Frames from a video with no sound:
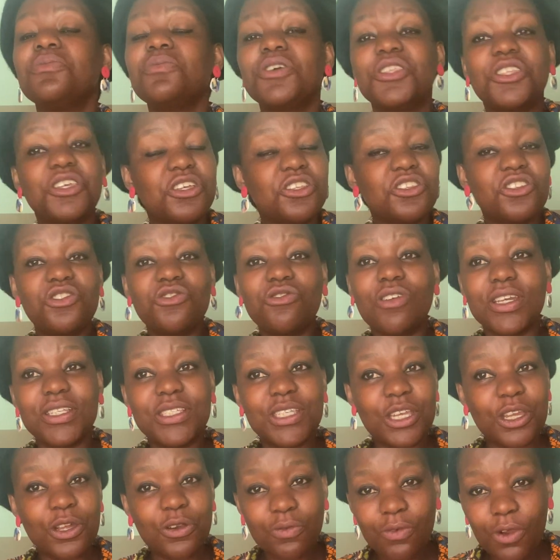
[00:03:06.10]
with
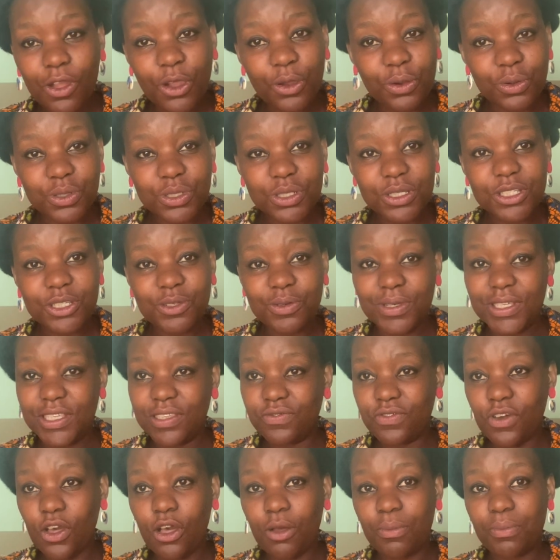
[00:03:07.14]
constructing a road to his
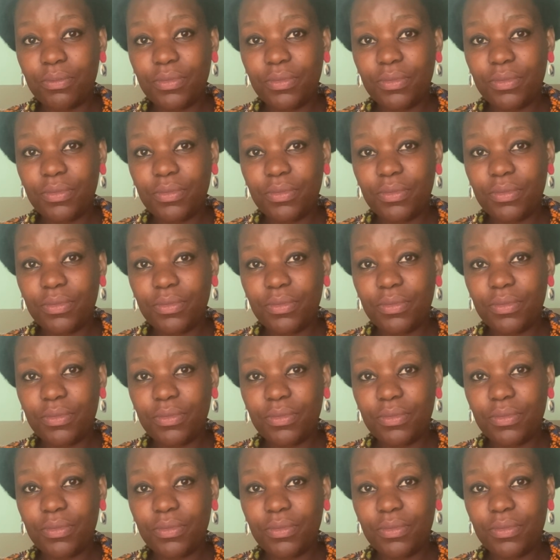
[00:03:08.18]
farm.